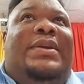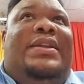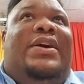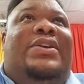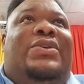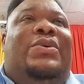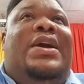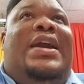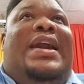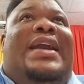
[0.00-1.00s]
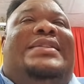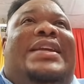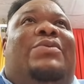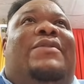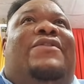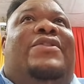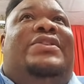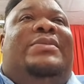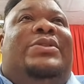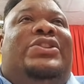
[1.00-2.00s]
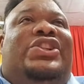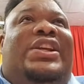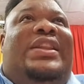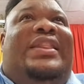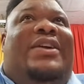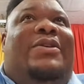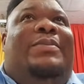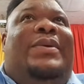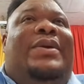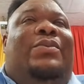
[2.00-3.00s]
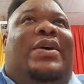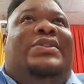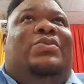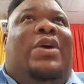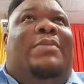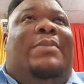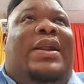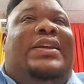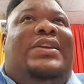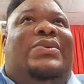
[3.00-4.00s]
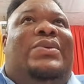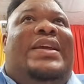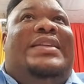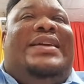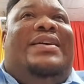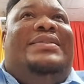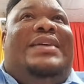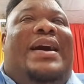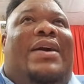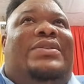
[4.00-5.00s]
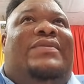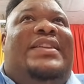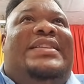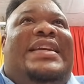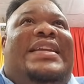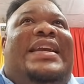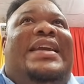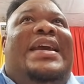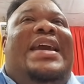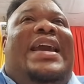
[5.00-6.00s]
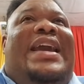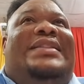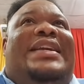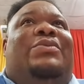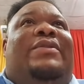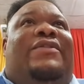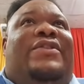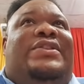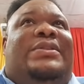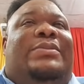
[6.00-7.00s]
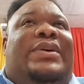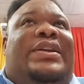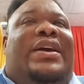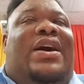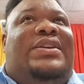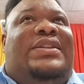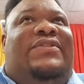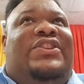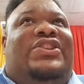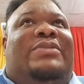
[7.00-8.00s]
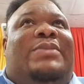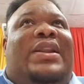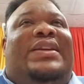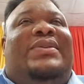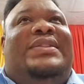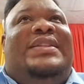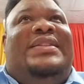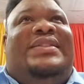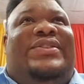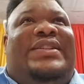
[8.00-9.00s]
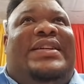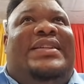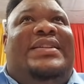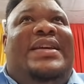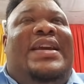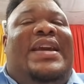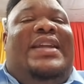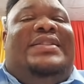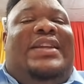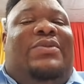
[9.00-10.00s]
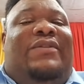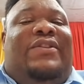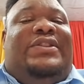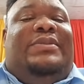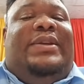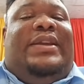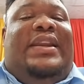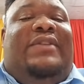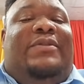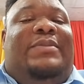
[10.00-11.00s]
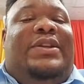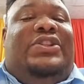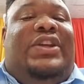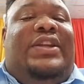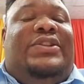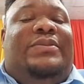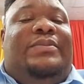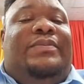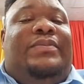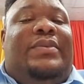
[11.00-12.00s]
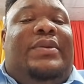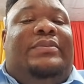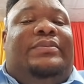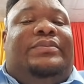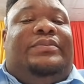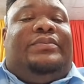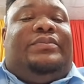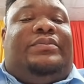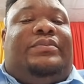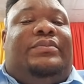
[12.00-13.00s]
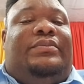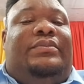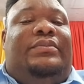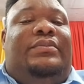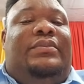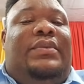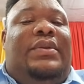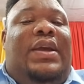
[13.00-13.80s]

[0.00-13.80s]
let's get into this. Okay, people, like I said, this is serious. You see that number we're talking about? 144 people. That's 250,000 people that was going to be killed by this